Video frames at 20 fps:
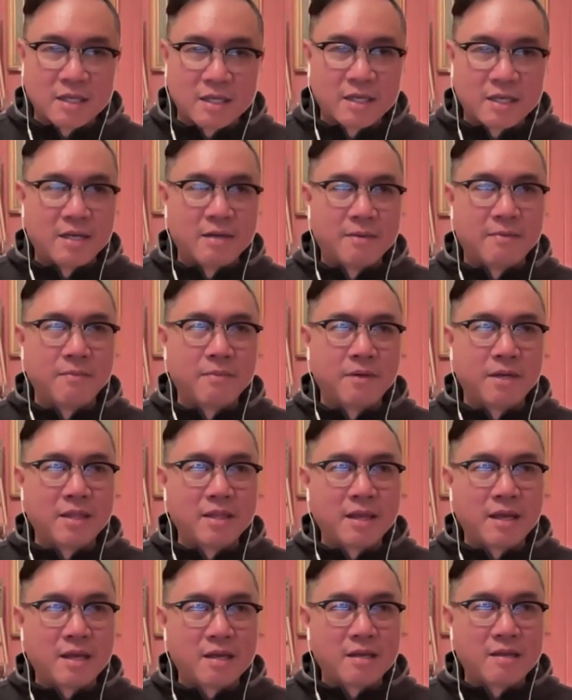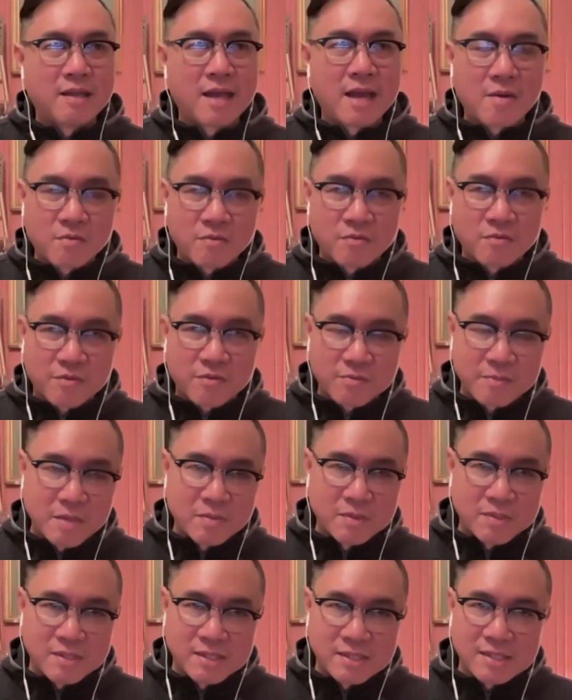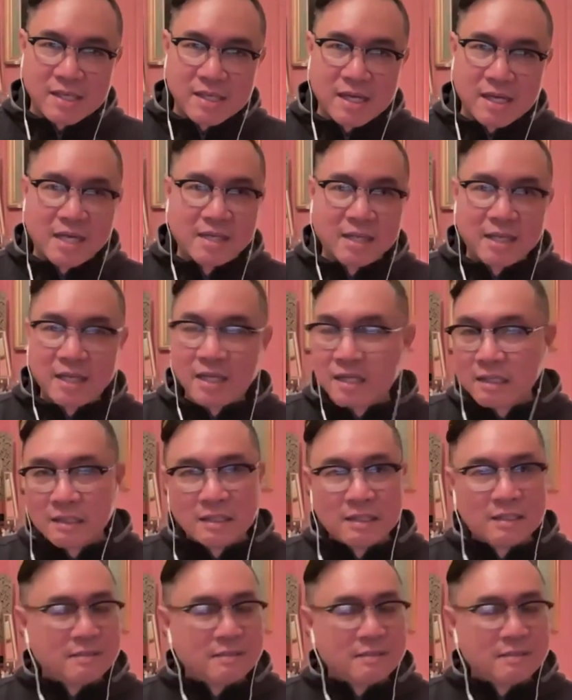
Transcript: Um, and and that for me was a sign that